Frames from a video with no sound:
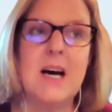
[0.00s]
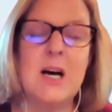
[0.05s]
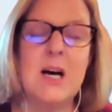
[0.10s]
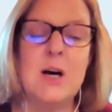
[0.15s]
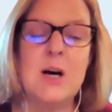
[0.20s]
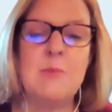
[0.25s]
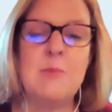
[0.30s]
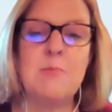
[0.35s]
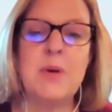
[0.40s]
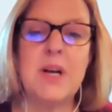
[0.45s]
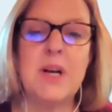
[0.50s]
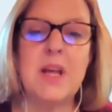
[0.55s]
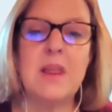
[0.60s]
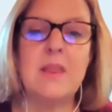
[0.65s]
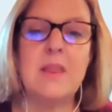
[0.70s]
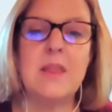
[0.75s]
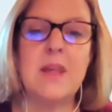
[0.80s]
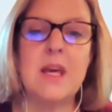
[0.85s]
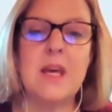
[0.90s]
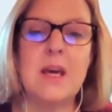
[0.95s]
But
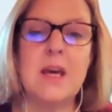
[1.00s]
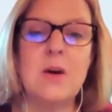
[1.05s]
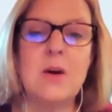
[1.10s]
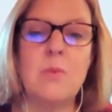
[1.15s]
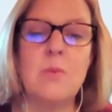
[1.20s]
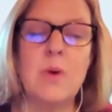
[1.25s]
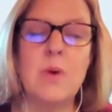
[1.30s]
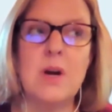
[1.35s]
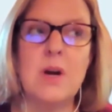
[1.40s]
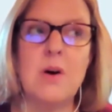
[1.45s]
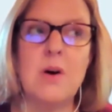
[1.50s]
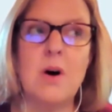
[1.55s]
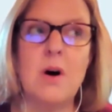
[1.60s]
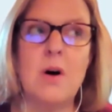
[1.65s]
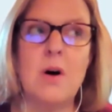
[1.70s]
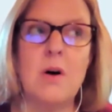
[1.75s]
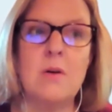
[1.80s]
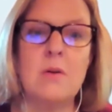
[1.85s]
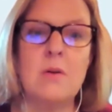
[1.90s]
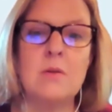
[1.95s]
I think we
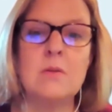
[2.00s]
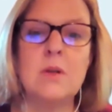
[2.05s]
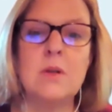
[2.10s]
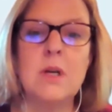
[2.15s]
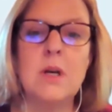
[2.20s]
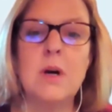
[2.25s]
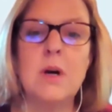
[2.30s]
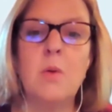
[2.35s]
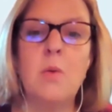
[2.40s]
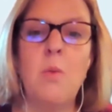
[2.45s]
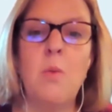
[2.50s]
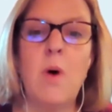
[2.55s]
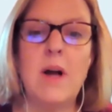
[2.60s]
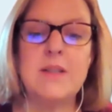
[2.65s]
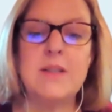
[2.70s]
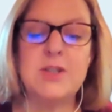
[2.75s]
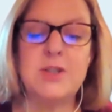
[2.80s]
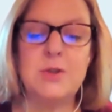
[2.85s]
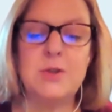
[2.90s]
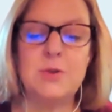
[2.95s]
all
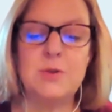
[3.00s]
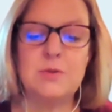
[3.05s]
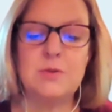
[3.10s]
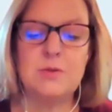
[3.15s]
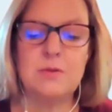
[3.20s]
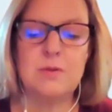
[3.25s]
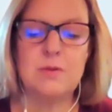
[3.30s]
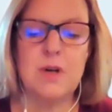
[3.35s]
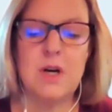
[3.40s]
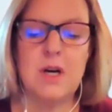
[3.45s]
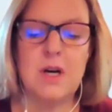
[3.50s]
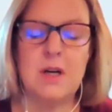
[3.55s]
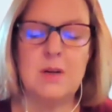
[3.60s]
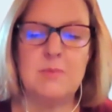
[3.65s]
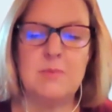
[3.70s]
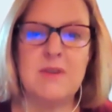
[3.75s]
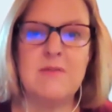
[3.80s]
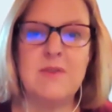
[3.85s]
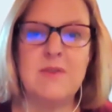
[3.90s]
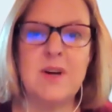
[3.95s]
want to
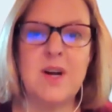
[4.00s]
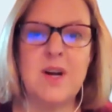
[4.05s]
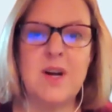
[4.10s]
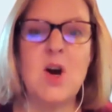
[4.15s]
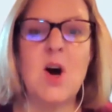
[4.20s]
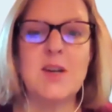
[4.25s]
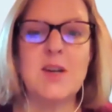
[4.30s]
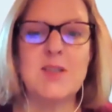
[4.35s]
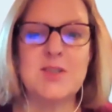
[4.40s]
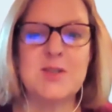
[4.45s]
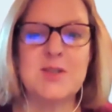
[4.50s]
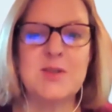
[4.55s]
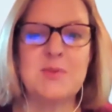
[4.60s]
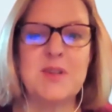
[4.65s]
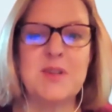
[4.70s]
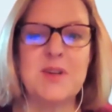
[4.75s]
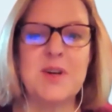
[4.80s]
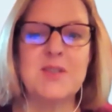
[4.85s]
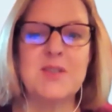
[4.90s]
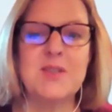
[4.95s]
be very cautious
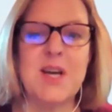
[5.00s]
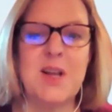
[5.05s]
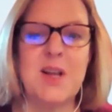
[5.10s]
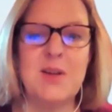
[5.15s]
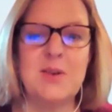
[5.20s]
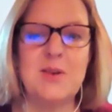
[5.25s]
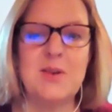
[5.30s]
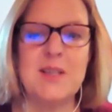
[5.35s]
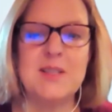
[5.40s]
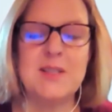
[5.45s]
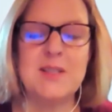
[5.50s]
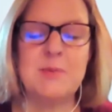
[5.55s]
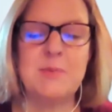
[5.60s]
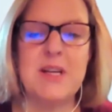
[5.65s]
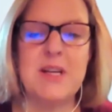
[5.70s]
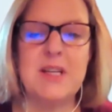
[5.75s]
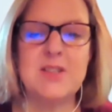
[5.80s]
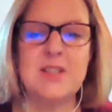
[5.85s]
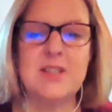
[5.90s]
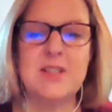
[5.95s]
with our tolerized
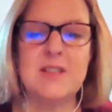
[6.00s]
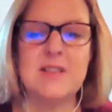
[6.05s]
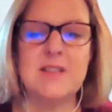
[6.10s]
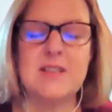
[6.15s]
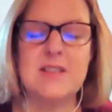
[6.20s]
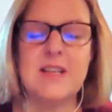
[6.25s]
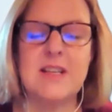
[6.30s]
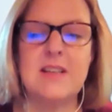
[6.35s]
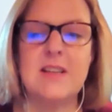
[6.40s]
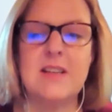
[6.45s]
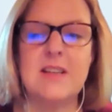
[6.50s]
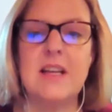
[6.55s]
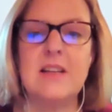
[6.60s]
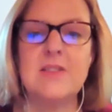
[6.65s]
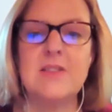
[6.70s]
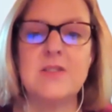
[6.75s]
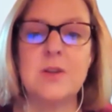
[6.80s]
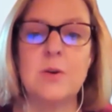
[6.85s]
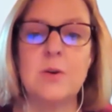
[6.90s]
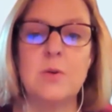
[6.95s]
patients.
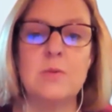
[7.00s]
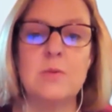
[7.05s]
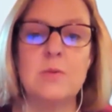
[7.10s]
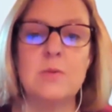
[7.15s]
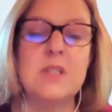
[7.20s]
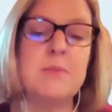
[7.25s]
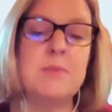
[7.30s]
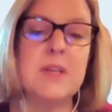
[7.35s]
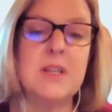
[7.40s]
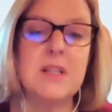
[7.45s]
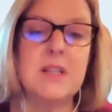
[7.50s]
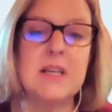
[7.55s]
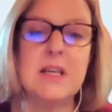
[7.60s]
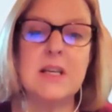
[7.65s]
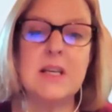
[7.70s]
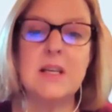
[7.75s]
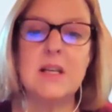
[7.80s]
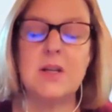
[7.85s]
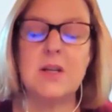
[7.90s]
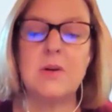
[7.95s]
And so
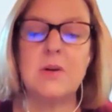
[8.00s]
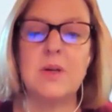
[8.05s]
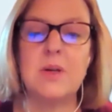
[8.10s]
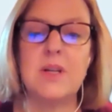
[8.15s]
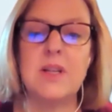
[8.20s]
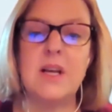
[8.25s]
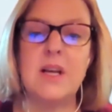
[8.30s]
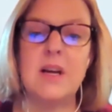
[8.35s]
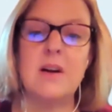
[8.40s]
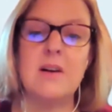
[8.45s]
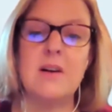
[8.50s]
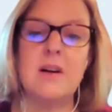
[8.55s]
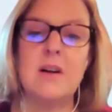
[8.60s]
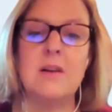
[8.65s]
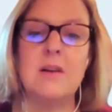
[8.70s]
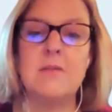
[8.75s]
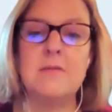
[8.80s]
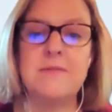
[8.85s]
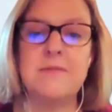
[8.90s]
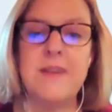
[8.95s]
typically, in the
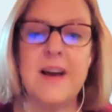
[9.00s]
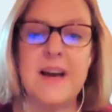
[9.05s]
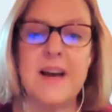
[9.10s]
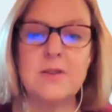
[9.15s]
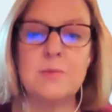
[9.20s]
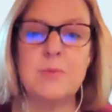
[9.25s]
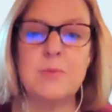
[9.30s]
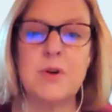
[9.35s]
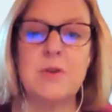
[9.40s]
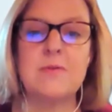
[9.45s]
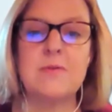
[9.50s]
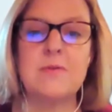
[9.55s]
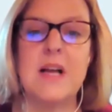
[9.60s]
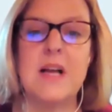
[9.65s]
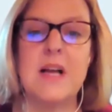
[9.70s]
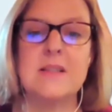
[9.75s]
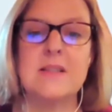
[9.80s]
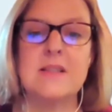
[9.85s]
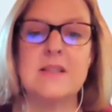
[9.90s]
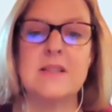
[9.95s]
era of factor
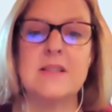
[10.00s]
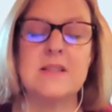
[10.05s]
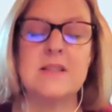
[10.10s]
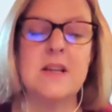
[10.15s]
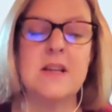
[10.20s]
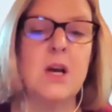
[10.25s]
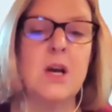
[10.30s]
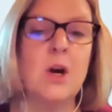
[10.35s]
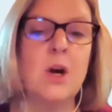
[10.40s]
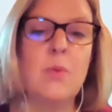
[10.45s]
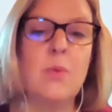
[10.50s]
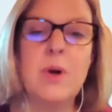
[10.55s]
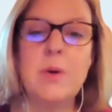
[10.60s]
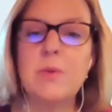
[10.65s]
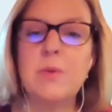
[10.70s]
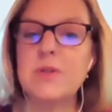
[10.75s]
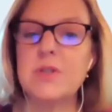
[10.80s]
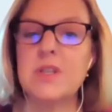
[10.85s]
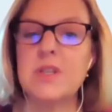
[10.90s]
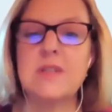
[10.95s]
prophylaxis, we
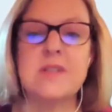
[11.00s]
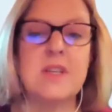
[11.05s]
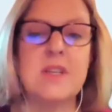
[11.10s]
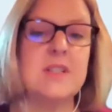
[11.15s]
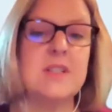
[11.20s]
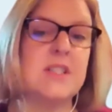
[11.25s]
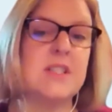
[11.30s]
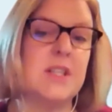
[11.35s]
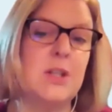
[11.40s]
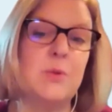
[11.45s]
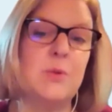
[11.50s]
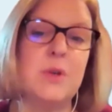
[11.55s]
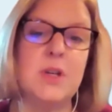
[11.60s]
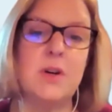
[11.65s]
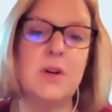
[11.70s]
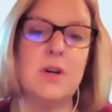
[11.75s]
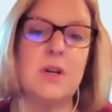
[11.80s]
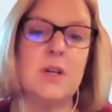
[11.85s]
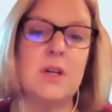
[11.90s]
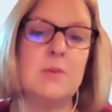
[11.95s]
were just
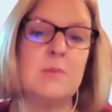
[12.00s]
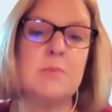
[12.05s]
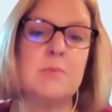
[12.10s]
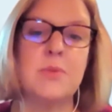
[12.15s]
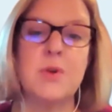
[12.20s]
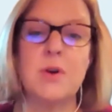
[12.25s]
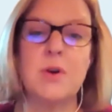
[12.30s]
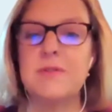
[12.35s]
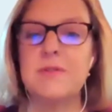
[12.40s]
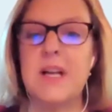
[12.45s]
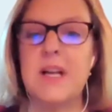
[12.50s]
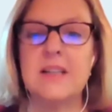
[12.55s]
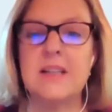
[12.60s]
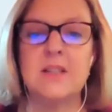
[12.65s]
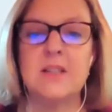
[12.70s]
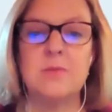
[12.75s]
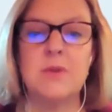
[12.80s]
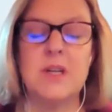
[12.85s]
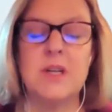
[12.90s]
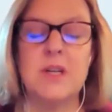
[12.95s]
continuing on
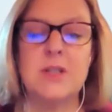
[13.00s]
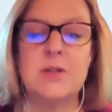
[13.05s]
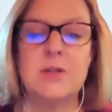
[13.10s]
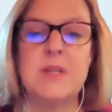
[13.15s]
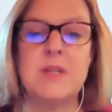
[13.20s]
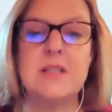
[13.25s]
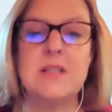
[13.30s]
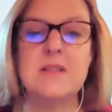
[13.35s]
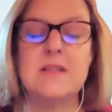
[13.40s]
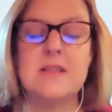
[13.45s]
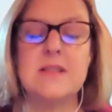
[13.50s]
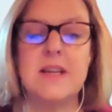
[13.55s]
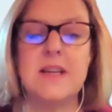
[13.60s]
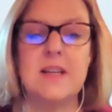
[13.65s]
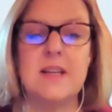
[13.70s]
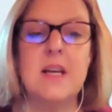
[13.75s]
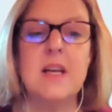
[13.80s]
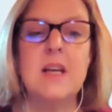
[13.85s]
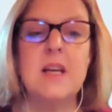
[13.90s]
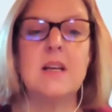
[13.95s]
prophylactic regimens
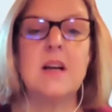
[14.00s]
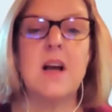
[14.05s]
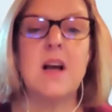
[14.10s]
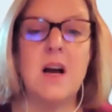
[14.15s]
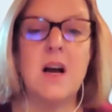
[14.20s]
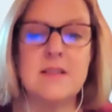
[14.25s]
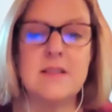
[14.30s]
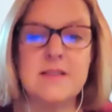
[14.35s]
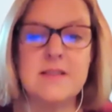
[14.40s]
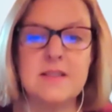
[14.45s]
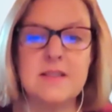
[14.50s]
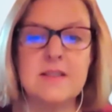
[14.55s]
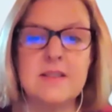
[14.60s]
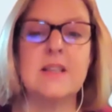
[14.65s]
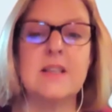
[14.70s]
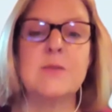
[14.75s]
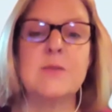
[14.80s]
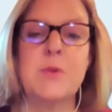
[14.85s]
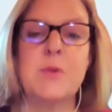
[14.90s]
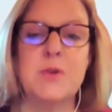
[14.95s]
and
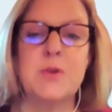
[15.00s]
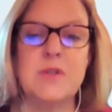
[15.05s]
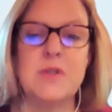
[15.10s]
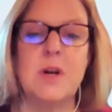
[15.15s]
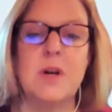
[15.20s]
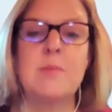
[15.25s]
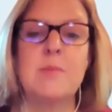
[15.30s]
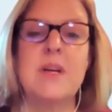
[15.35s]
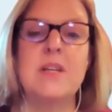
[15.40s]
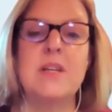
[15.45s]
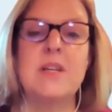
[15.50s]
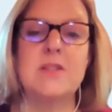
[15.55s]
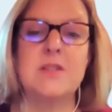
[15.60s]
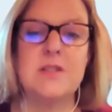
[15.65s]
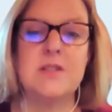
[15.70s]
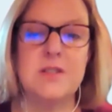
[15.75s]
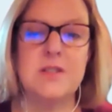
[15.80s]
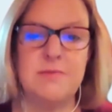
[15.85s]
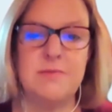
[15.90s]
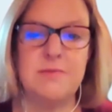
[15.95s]
constantly exposing our
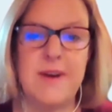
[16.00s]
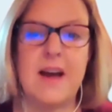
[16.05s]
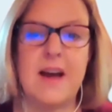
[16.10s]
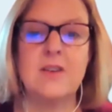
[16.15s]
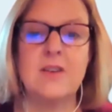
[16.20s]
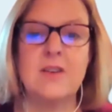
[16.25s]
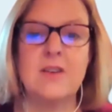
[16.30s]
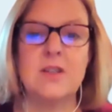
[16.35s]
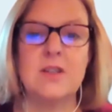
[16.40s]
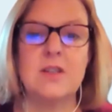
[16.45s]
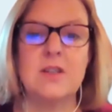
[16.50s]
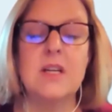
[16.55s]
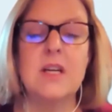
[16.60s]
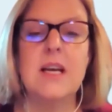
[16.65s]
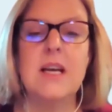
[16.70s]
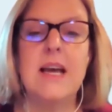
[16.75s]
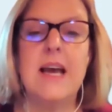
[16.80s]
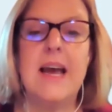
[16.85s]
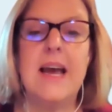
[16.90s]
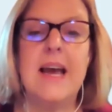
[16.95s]
patients to factor
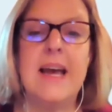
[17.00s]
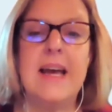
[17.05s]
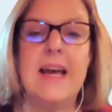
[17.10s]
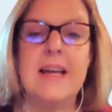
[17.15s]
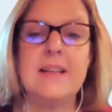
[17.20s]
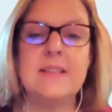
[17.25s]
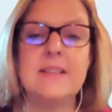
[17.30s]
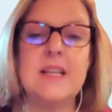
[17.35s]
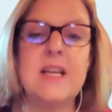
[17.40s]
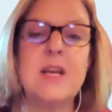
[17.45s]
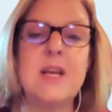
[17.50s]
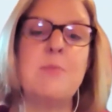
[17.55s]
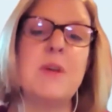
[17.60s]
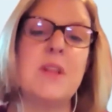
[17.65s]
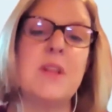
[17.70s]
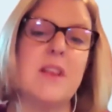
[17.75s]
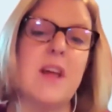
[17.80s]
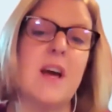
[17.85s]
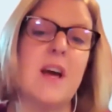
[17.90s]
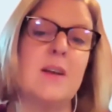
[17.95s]
and
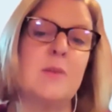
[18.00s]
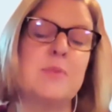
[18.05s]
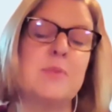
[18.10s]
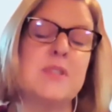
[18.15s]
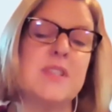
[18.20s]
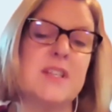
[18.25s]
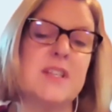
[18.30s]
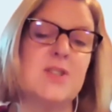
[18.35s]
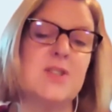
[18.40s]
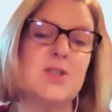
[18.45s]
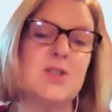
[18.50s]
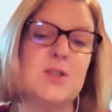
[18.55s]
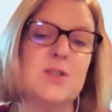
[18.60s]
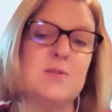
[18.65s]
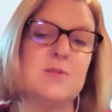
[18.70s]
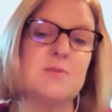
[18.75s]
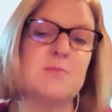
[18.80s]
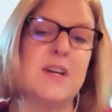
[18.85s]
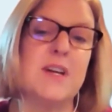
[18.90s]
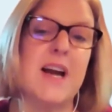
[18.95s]
keeping that
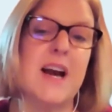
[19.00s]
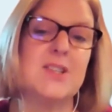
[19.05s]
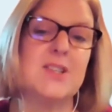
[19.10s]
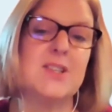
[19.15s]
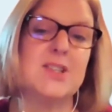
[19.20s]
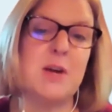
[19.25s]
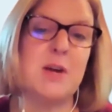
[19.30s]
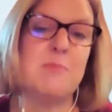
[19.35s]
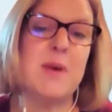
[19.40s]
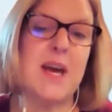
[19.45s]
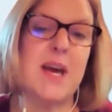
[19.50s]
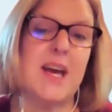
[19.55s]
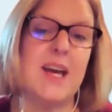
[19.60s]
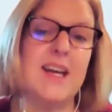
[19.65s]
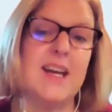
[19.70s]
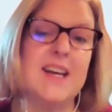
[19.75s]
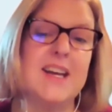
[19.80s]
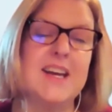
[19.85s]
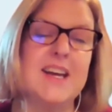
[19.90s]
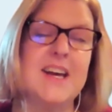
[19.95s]
potential reaction at
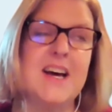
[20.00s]
bay.